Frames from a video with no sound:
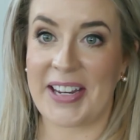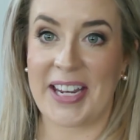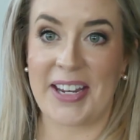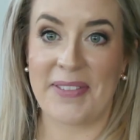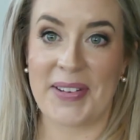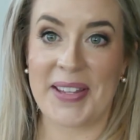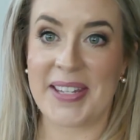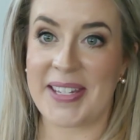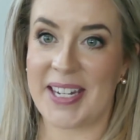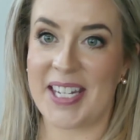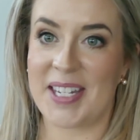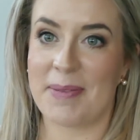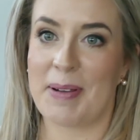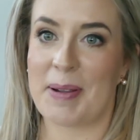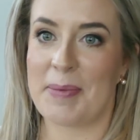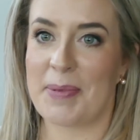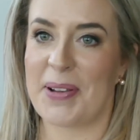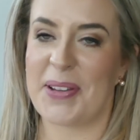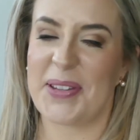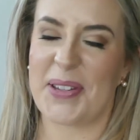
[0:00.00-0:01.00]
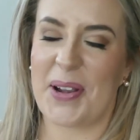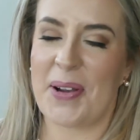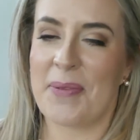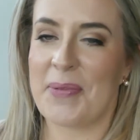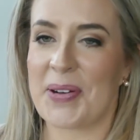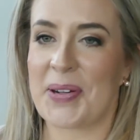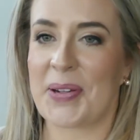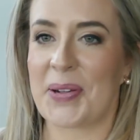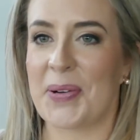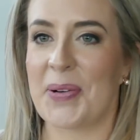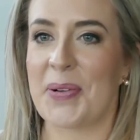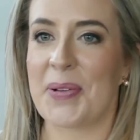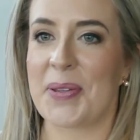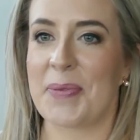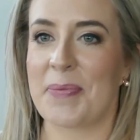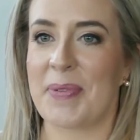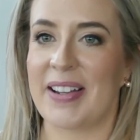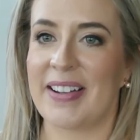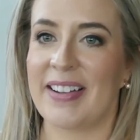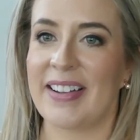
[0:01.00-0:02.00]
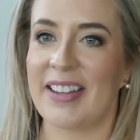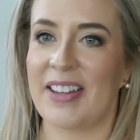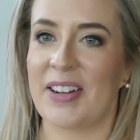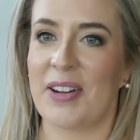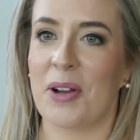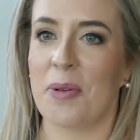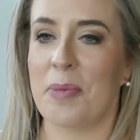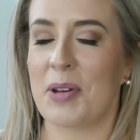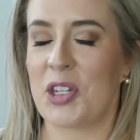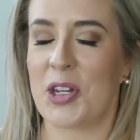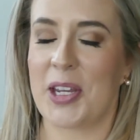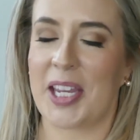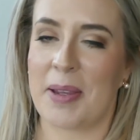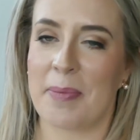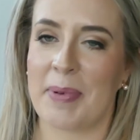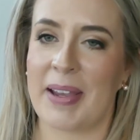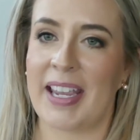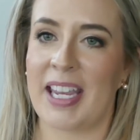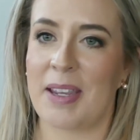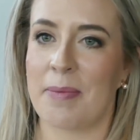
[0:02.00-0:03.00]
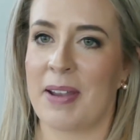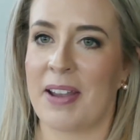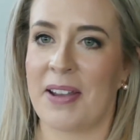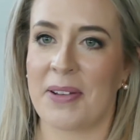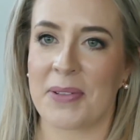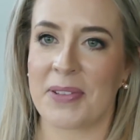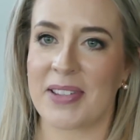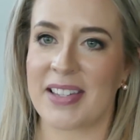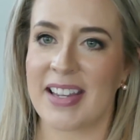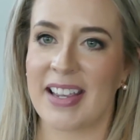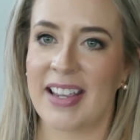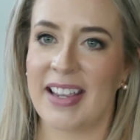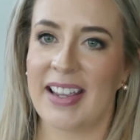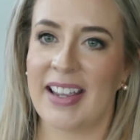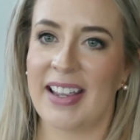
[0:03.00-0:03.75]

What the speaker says: I even said to my boss, I'm on a course, but I'll be checking my emails.